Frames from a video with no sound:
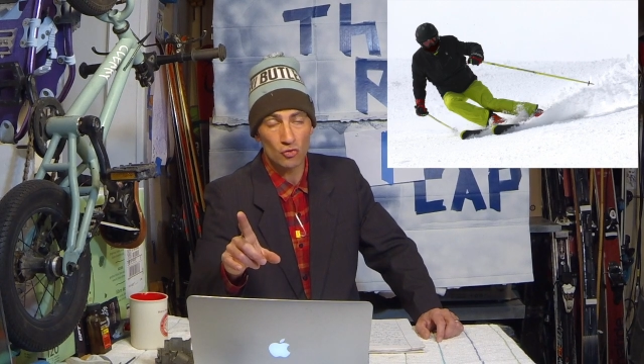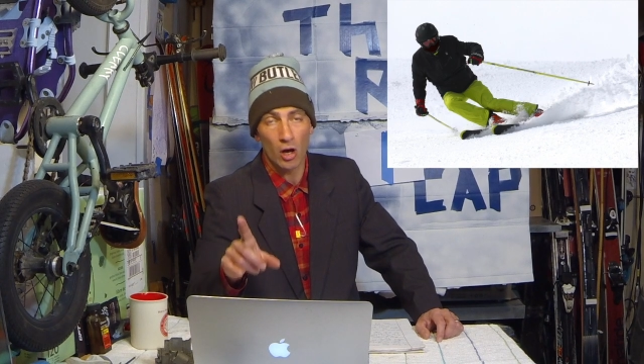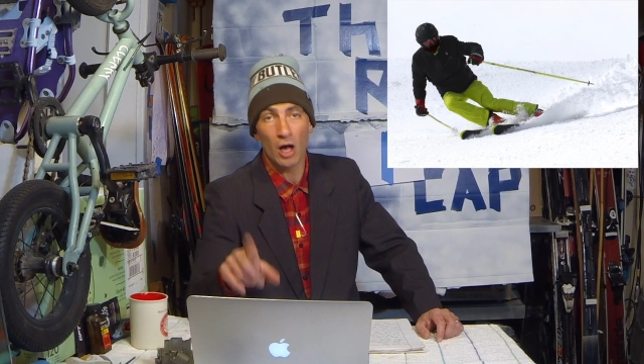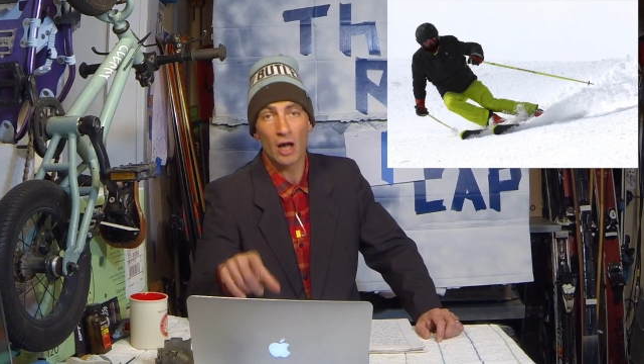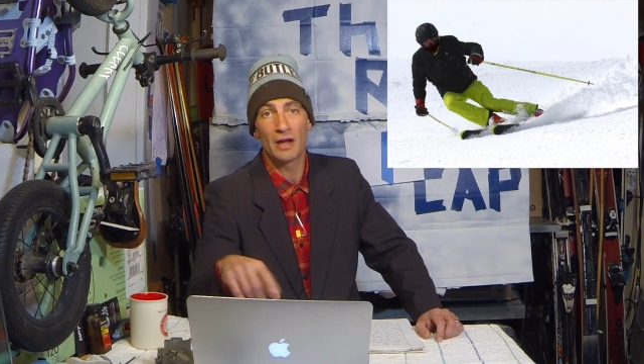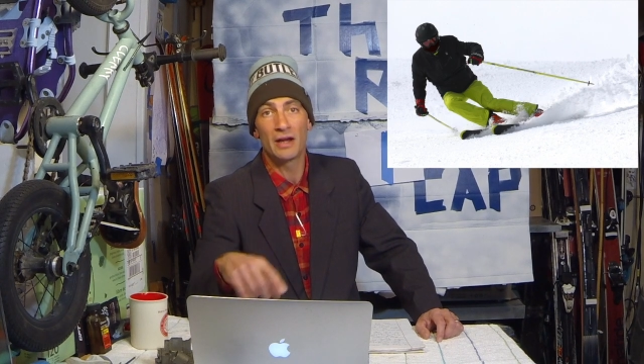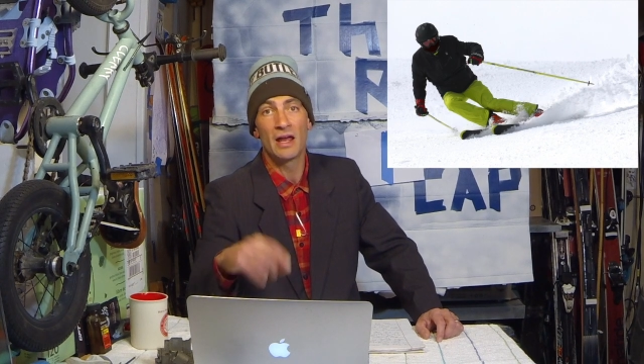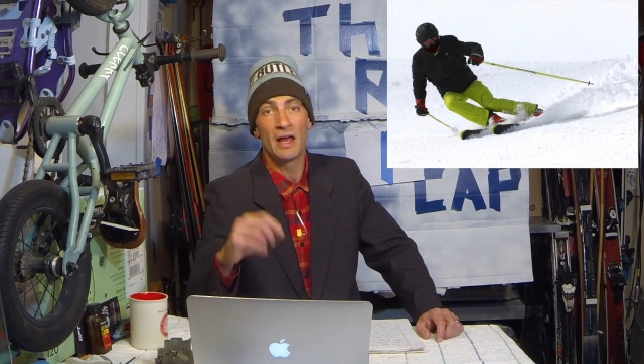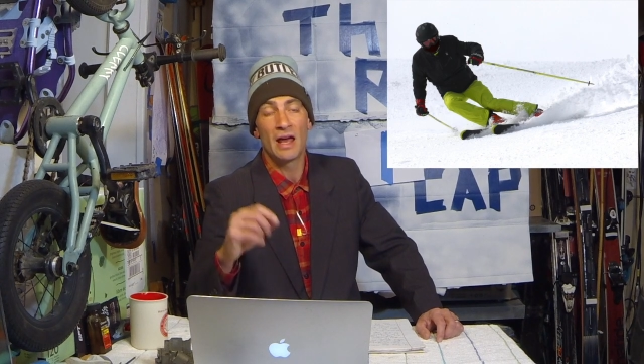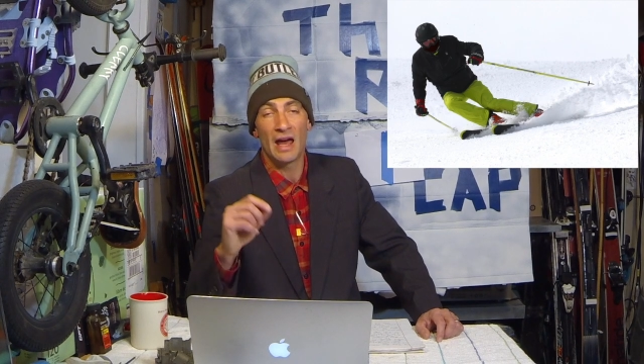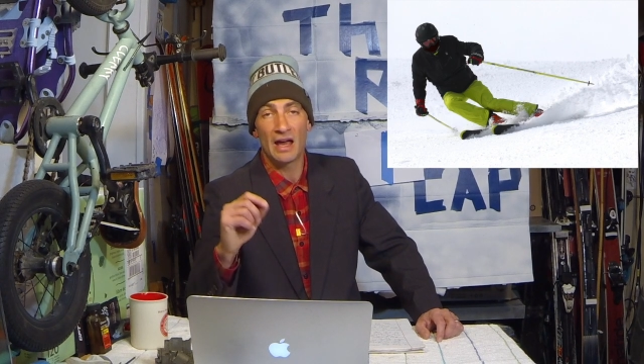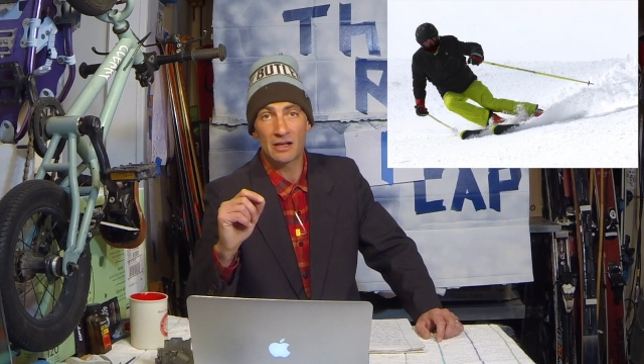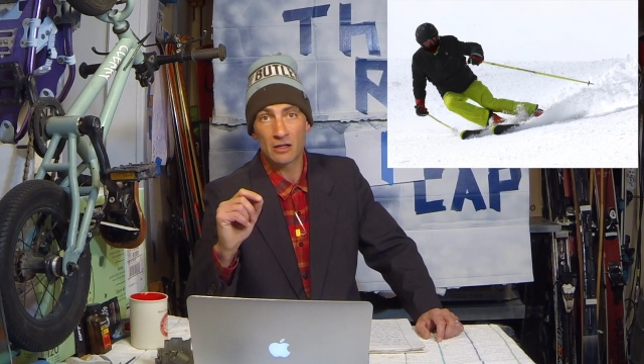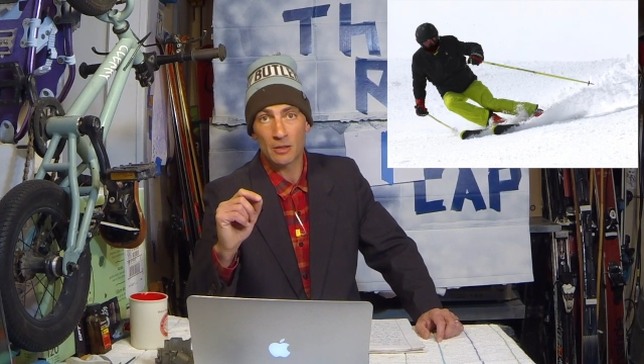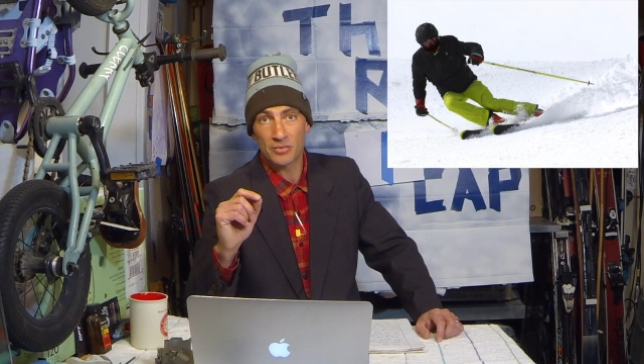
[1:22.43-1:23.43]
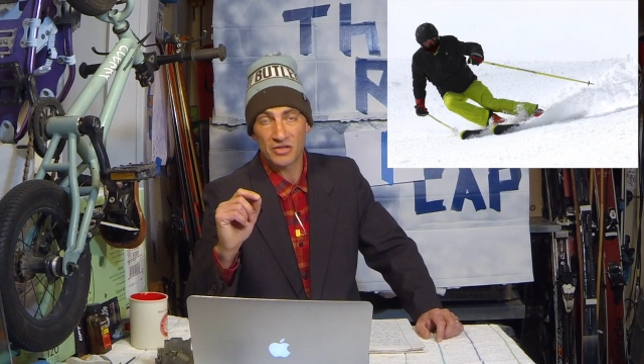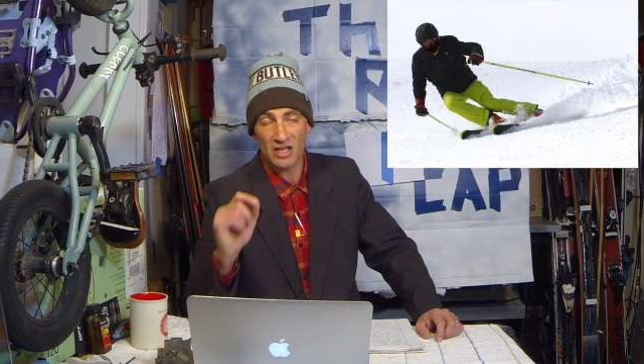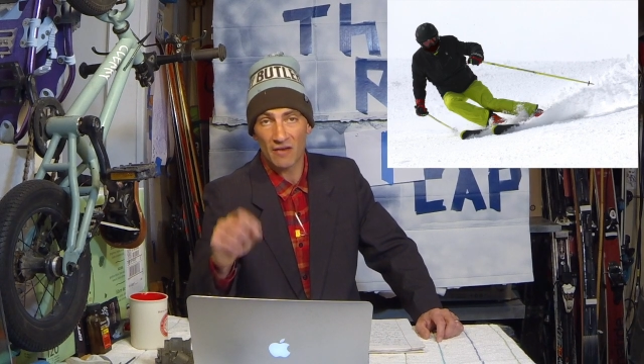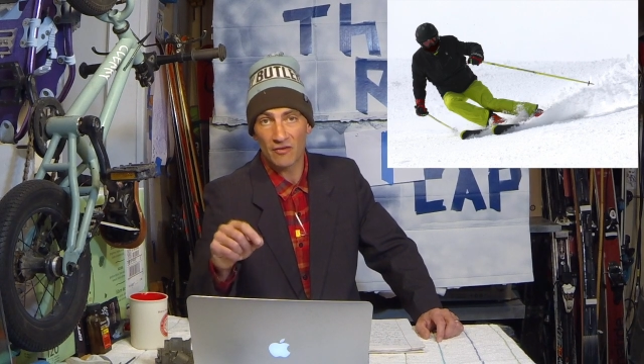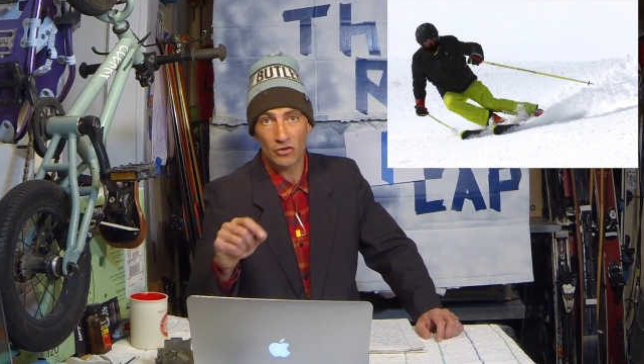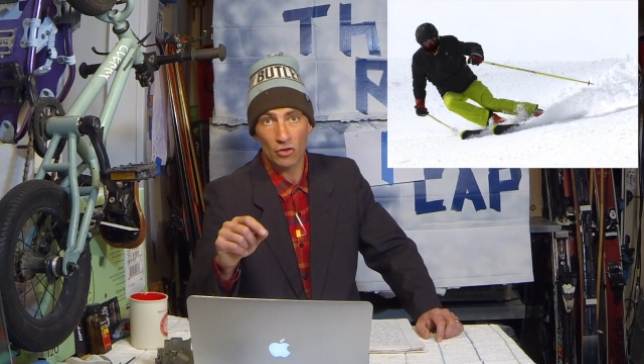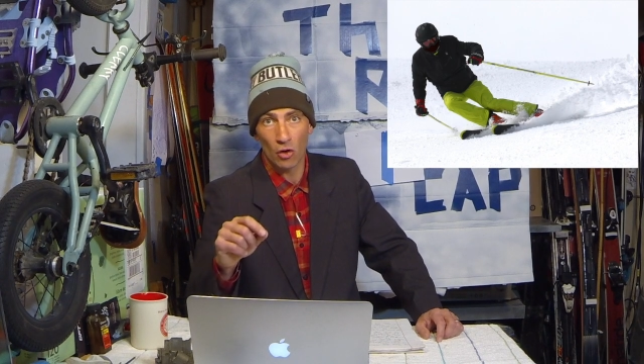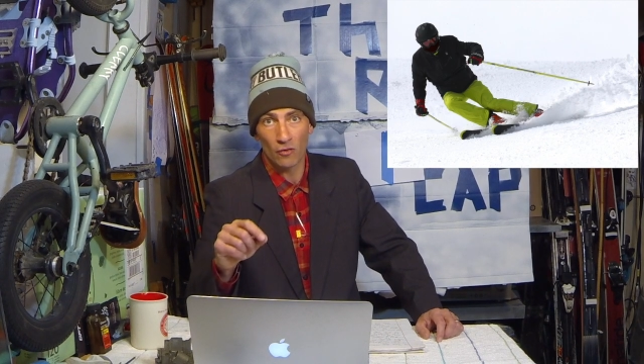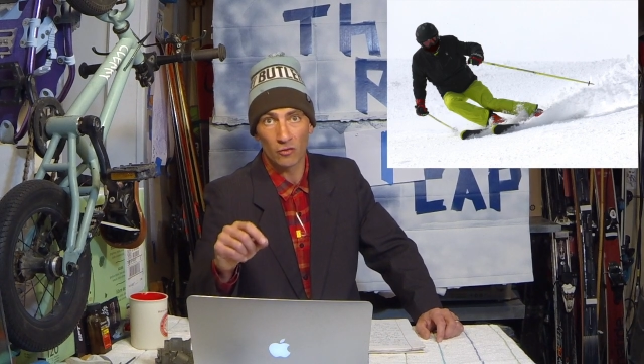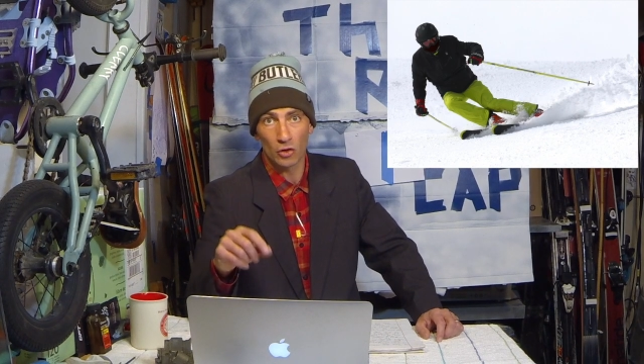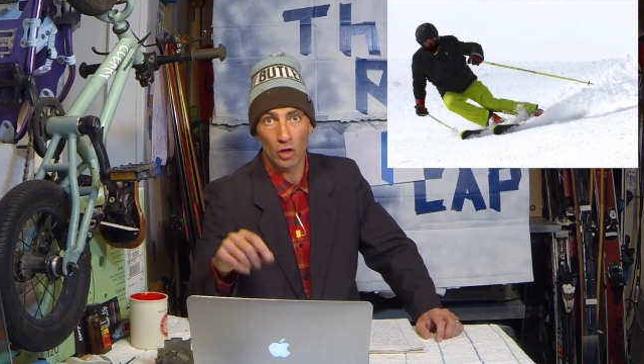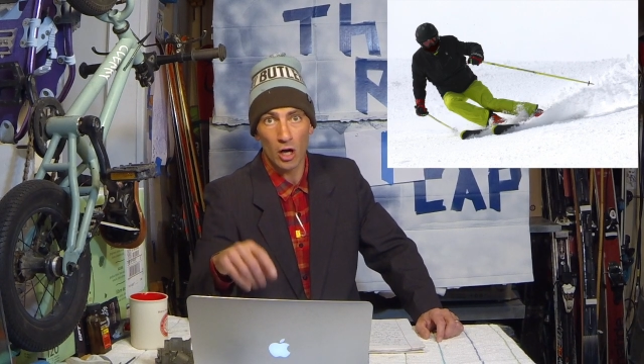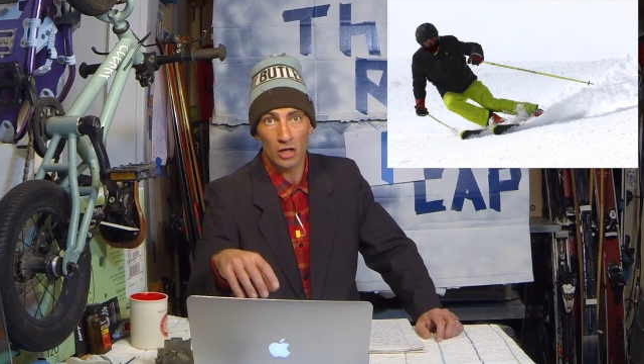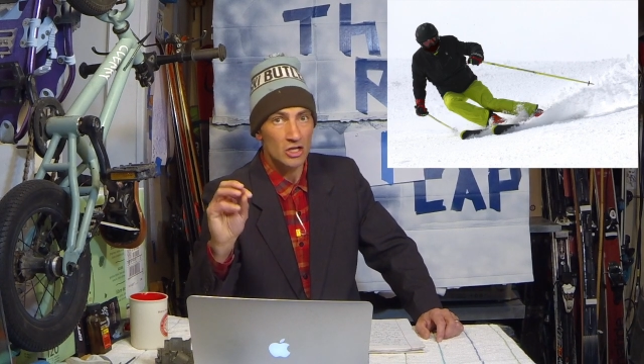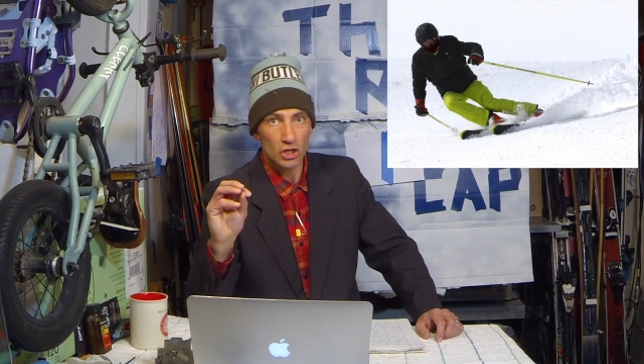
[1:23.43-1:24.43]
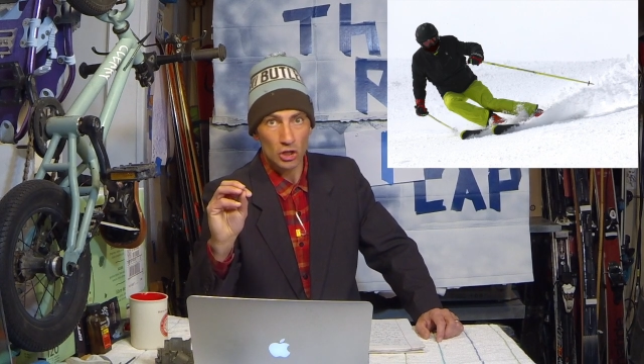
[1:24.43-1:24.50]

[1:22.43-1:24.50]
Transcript: run, ended up 7th overall.